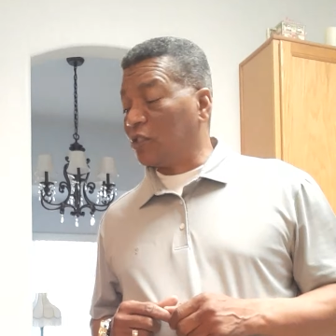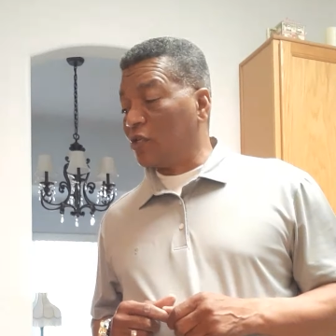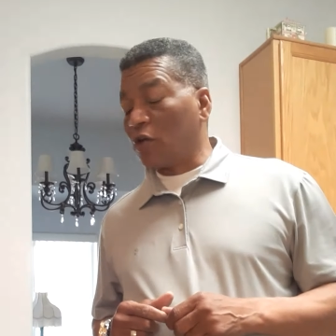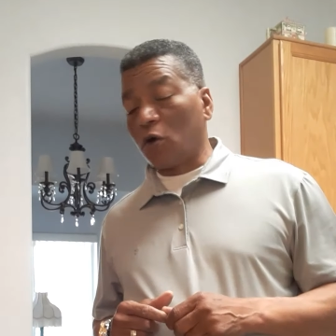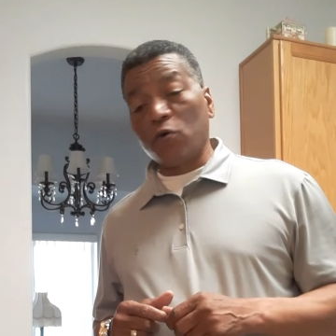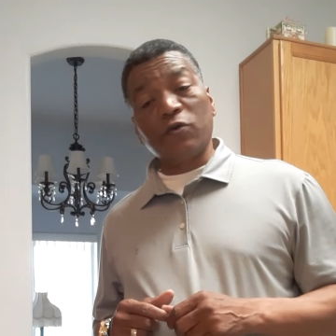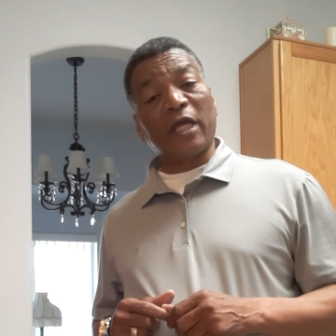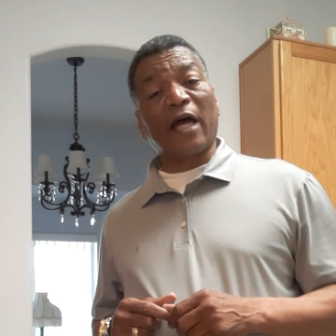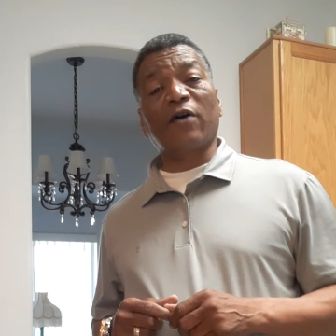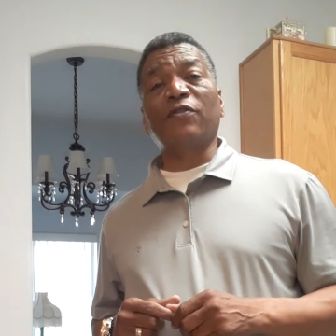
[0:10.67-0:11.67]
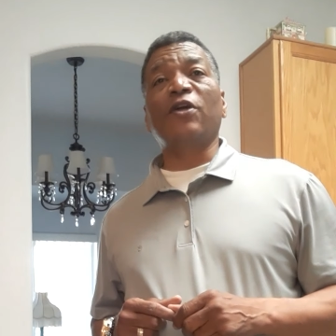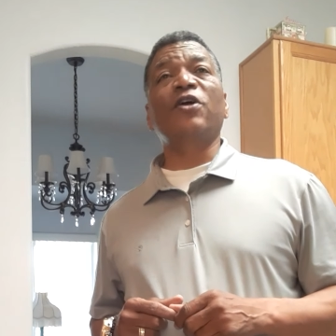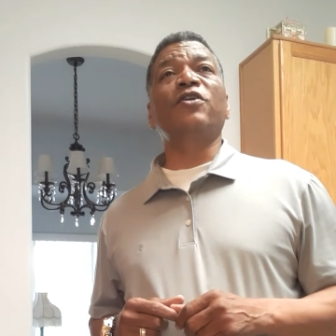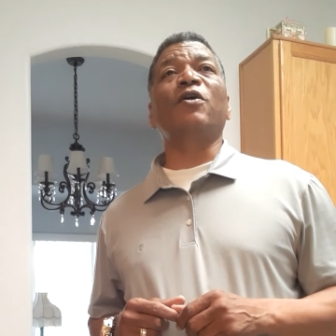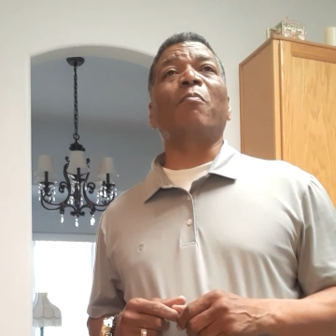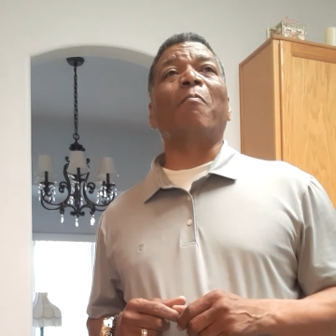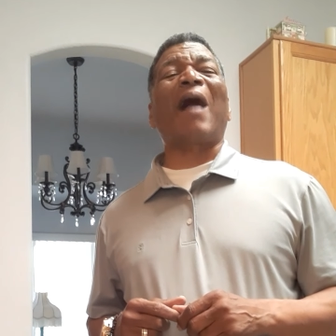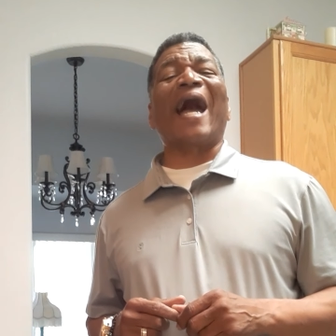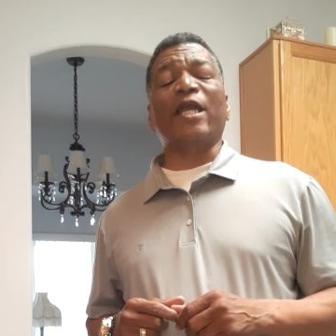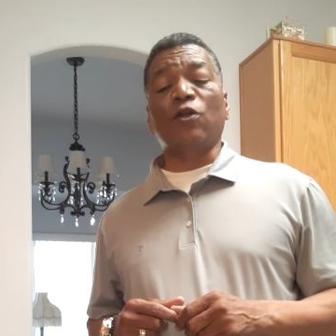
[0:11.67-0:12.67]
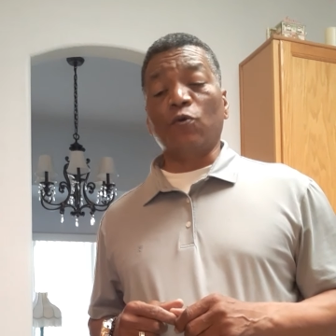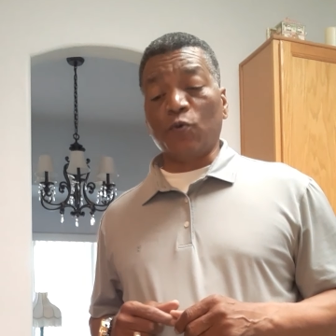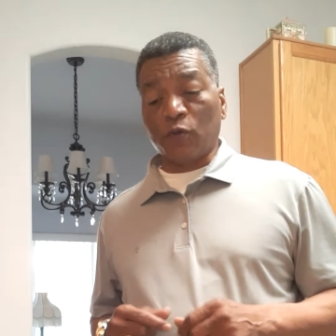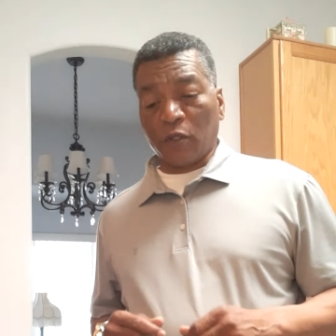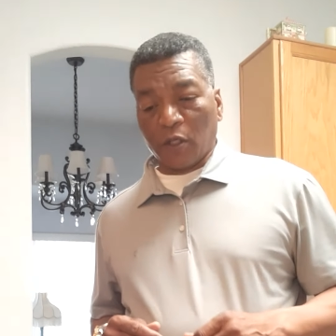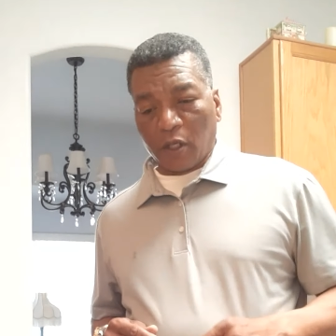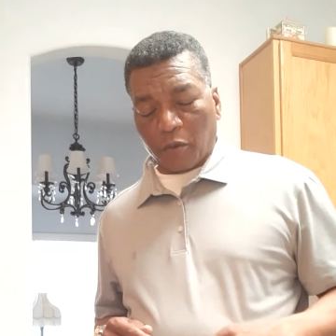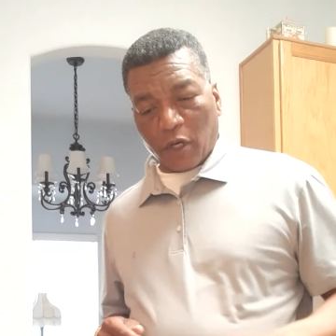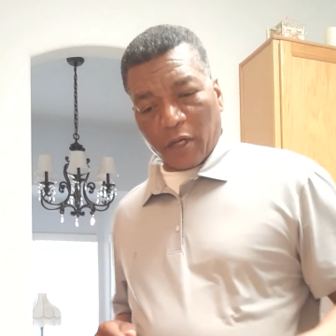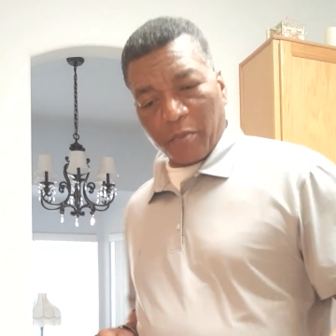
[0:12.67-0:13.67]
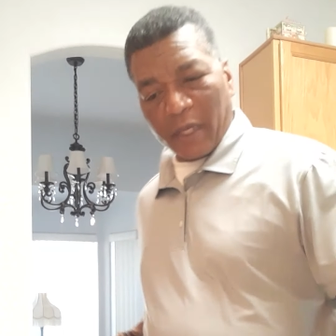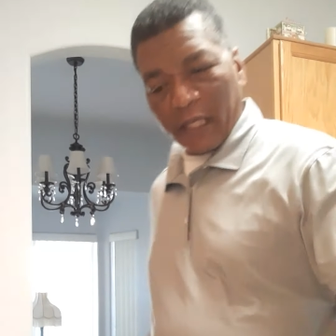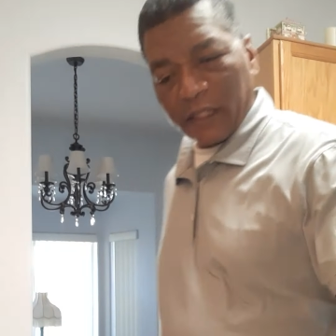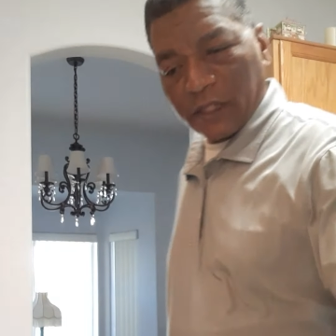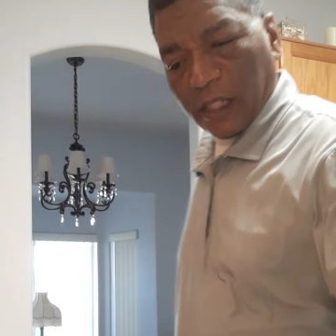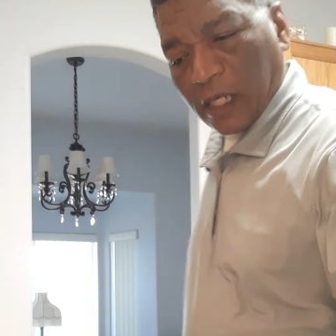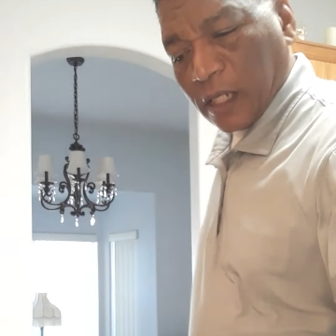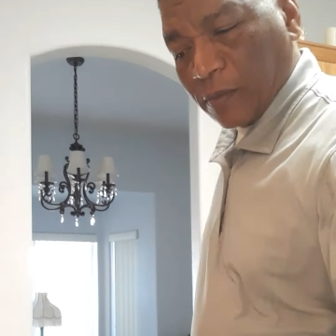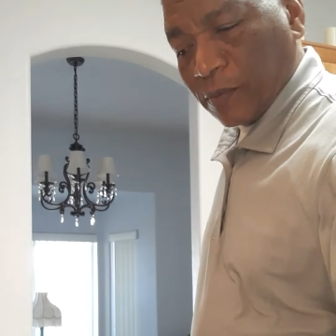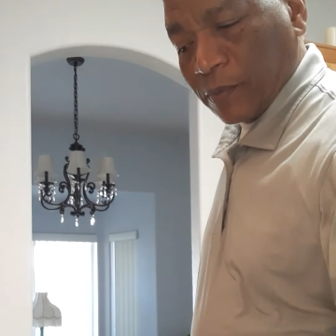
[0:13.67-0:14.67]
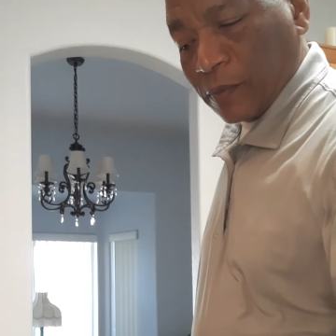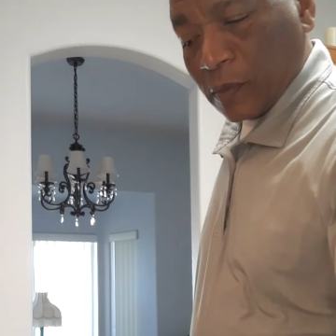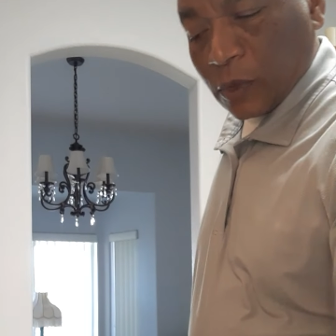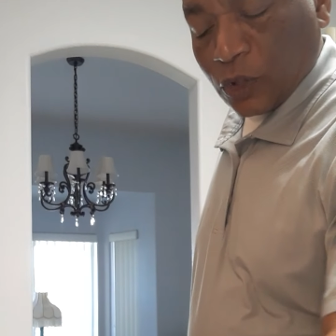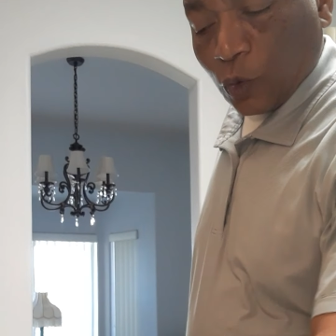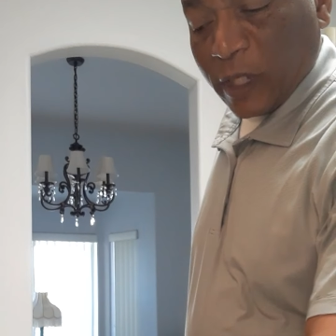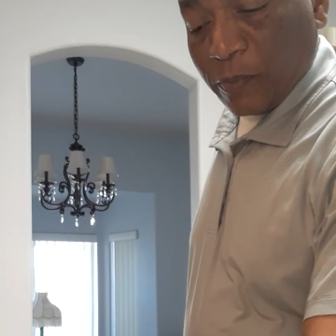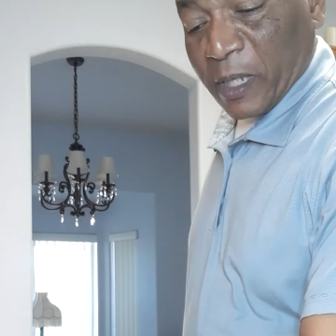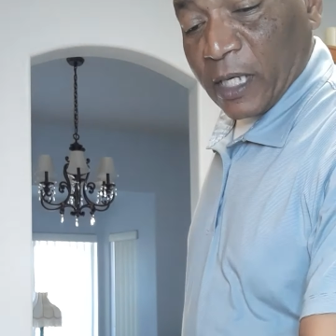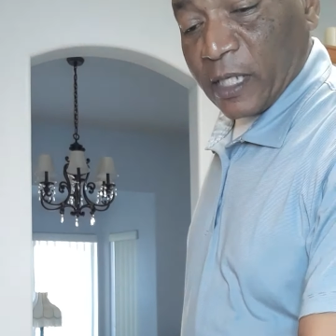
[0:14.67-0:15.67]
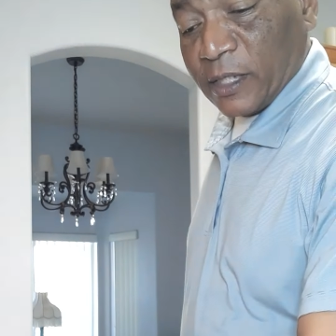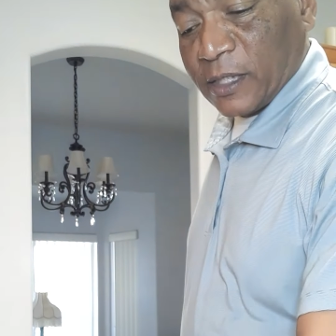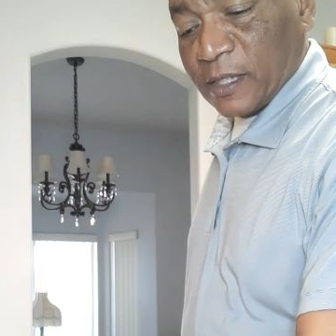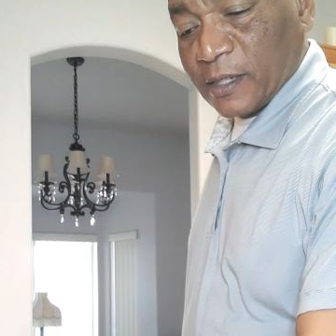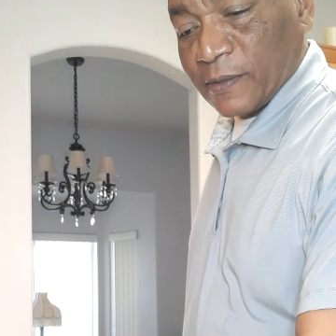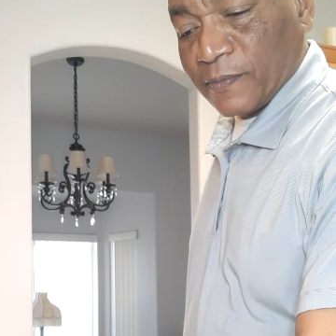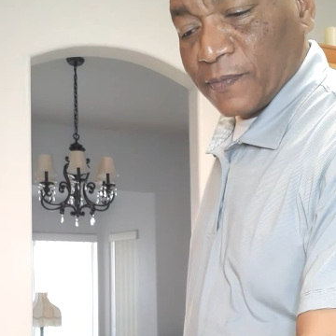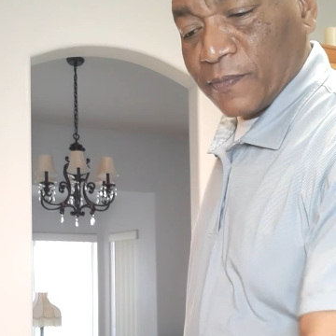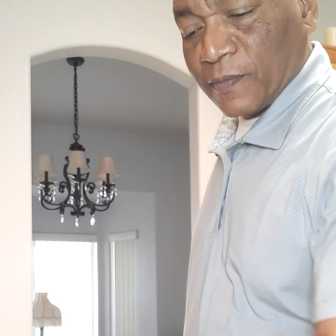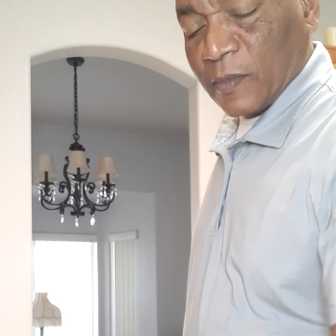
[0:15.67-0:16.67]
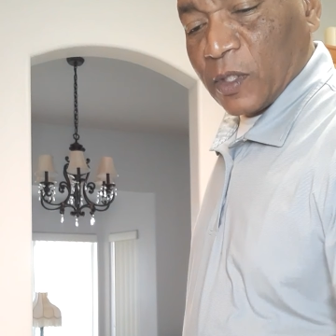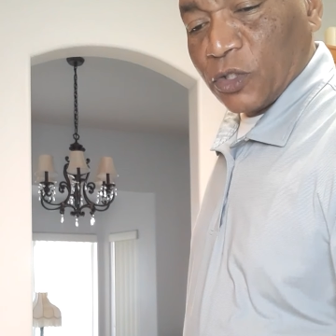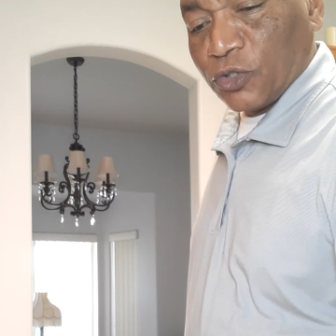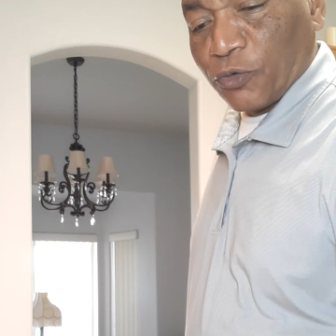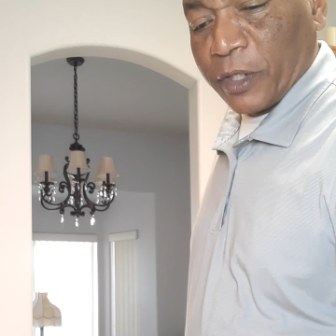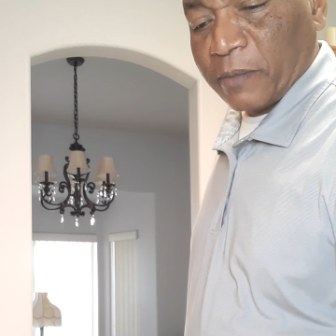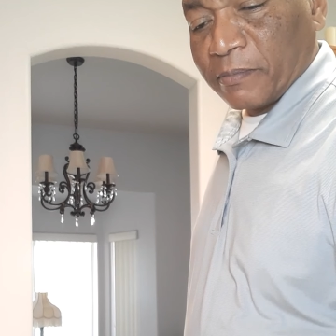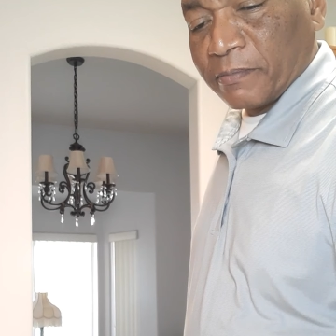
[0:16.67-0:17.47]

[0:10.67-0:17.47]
known down there in the bayou. I'm gonna make some sweet peas, shrimp,